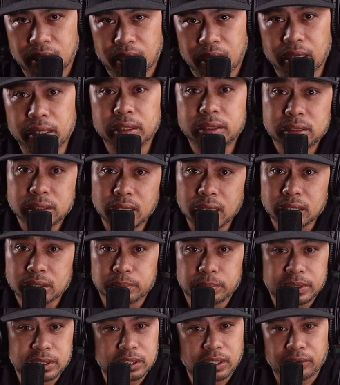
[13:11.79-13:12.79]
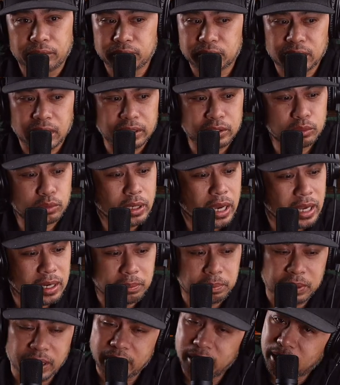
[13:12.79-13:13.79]
And it sucks because everyone's like, you got
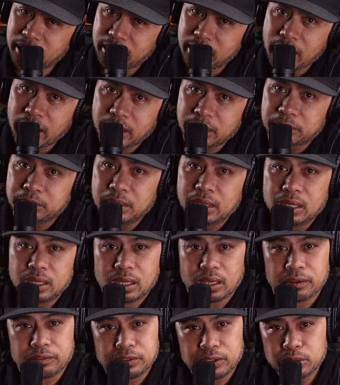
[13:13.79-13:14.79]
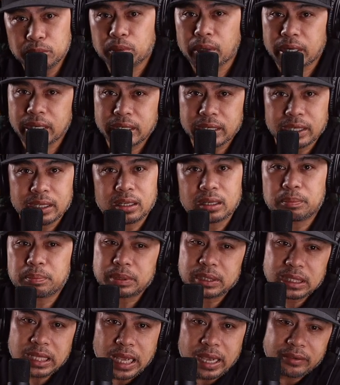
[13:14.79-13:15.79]
to play the game. If you want to get up
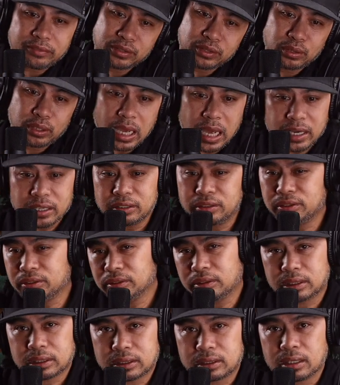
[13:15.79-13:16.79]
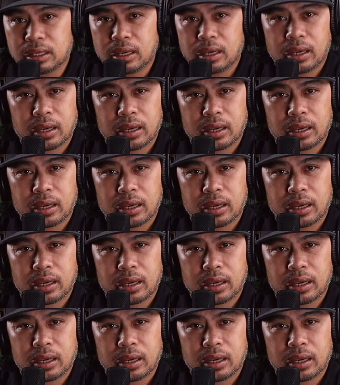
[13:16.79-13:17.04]
in life, you got to do this.